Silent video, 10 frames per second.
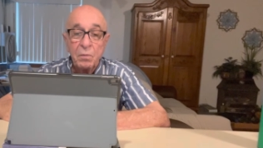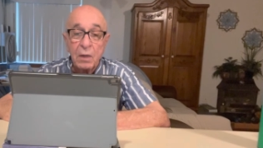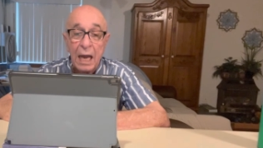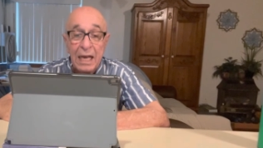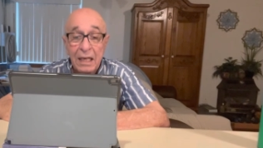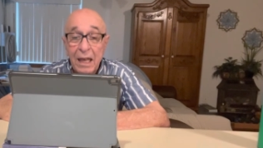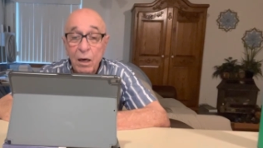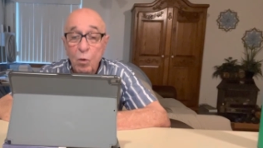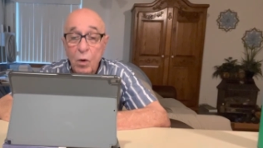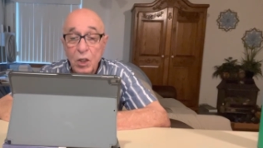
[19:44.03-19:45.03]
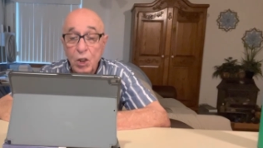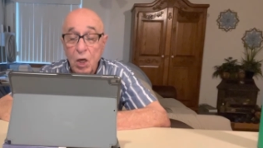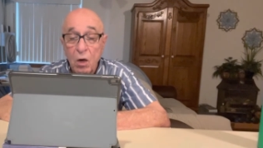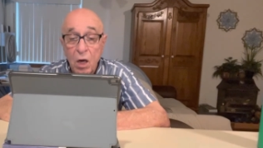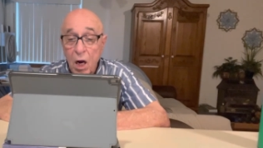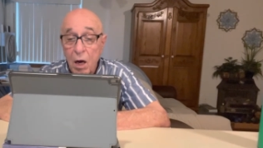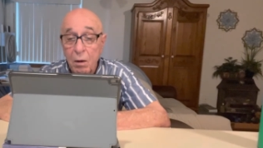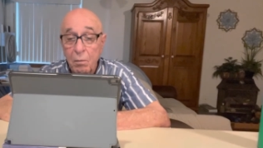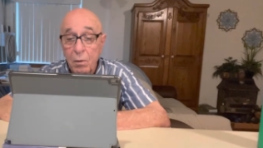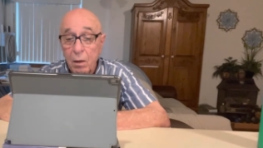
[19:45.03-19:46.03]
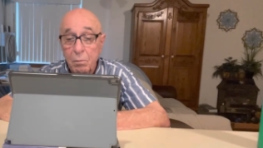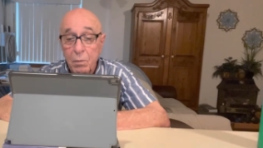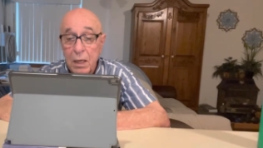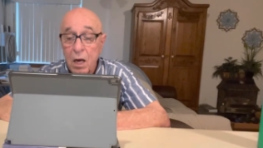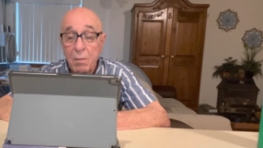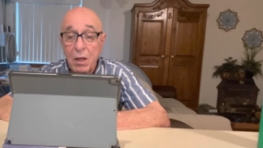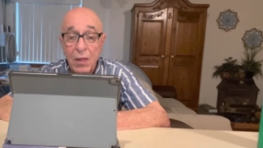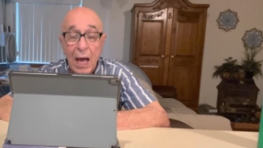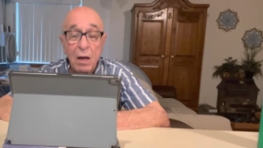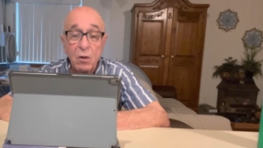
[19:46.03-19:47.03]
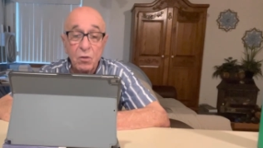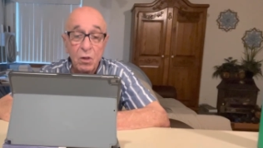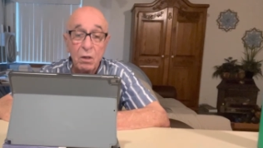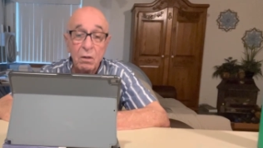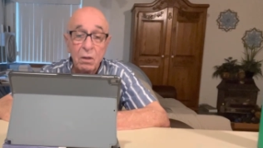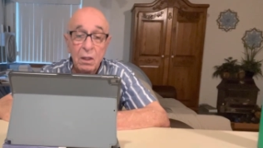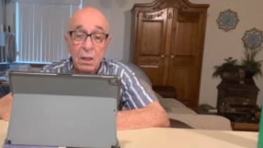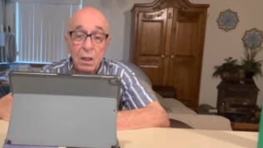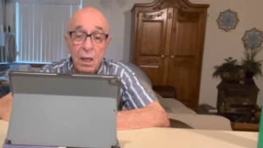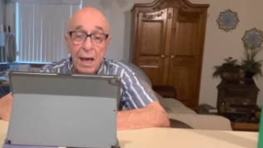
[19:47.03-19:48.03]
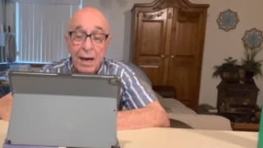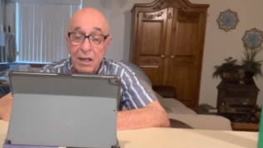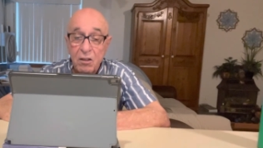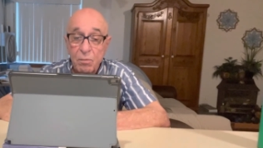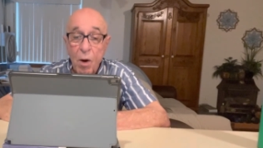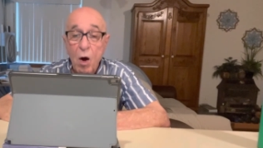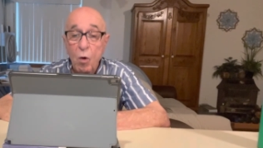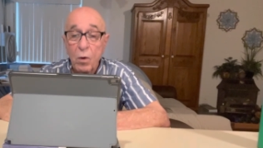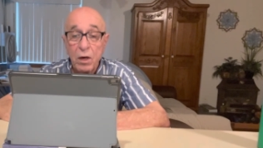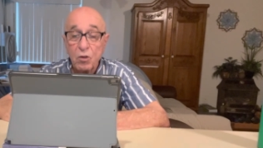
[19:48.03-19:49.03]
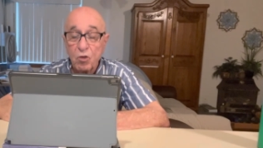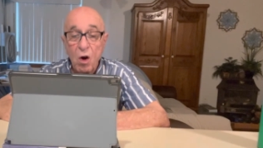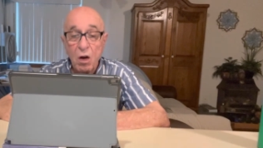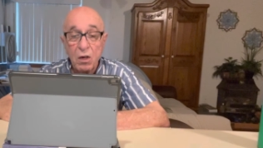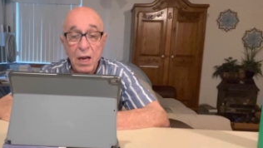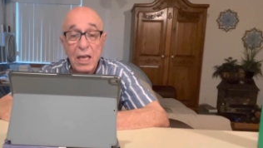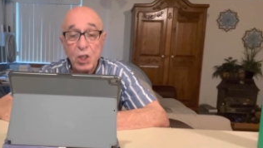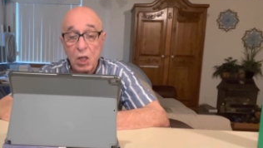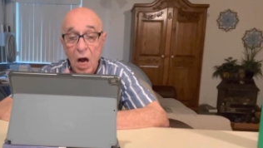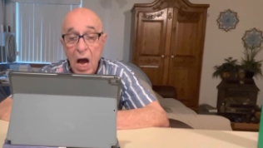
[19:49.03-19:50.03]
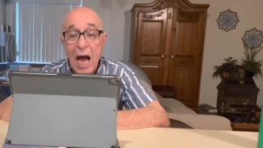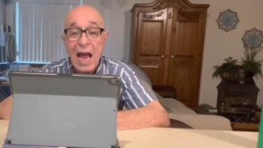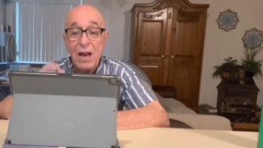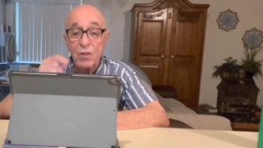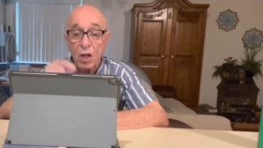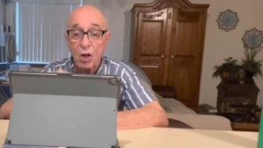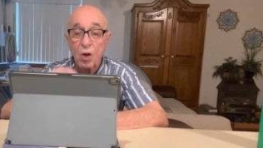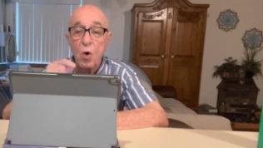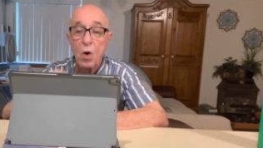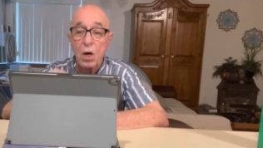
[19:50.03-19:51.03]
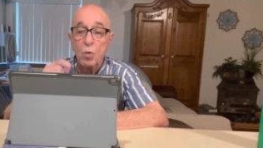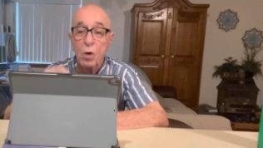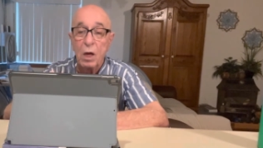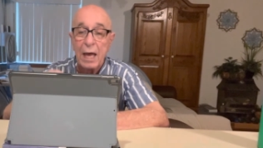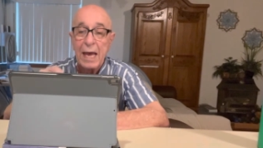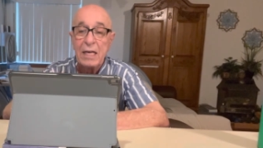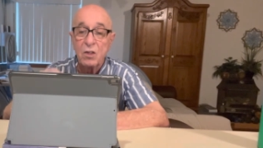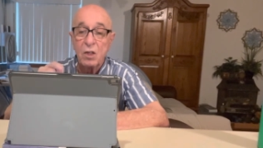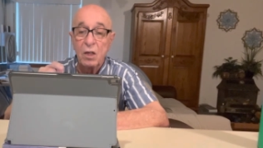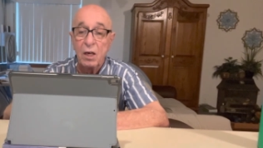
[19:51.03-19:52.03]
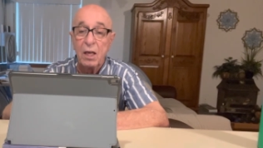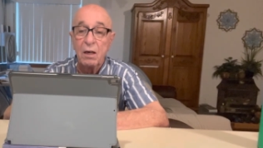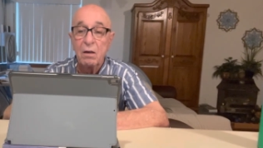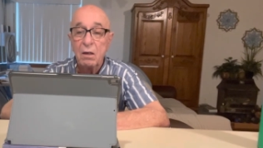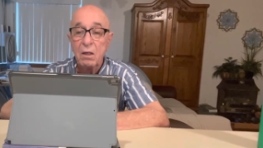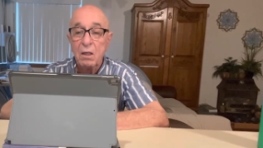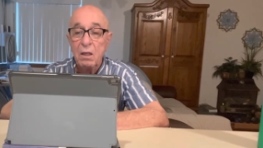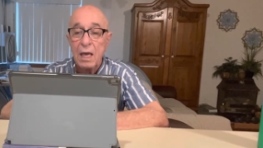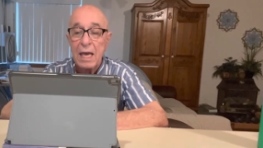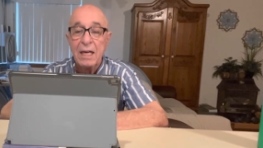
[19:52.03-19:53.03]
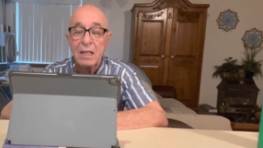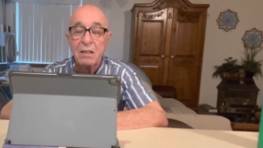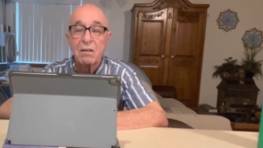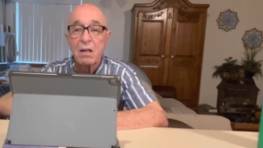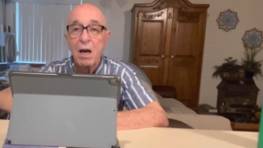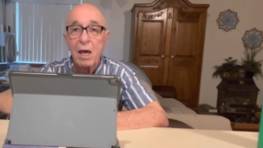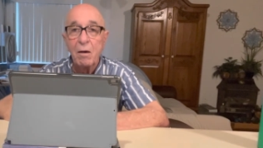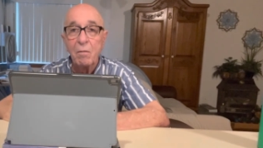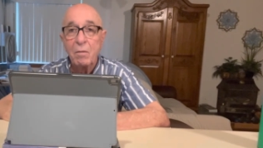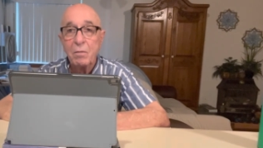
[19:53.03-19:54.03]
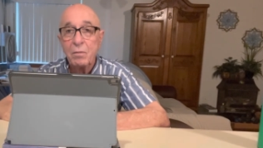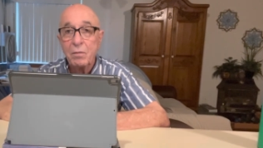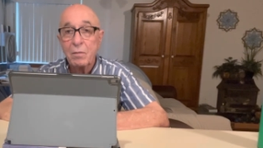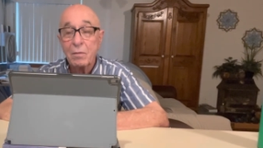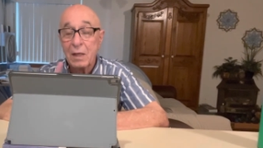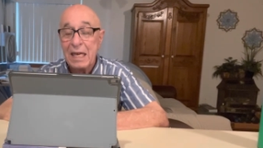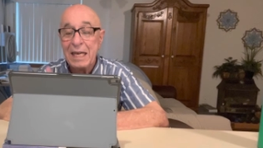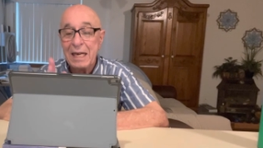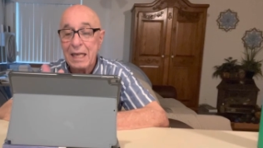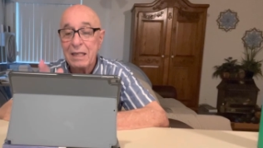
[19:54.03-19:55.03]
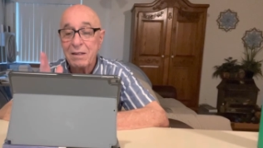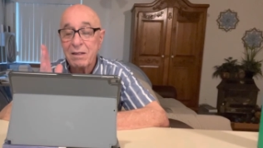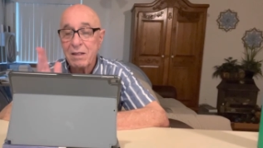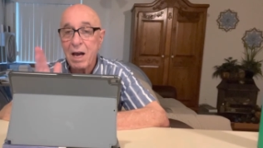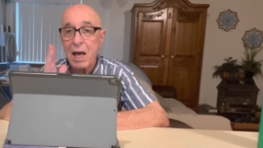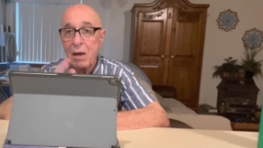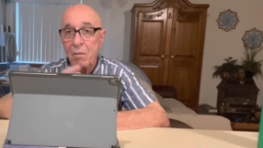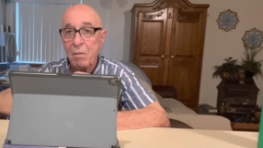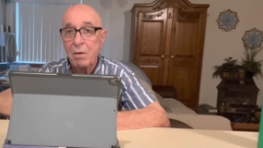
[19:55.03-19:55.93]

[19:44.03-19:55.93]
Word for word: A little one shall come, become a thousand, and a small one a strong nation. I, the Lord, will hasten it in its time. In its time.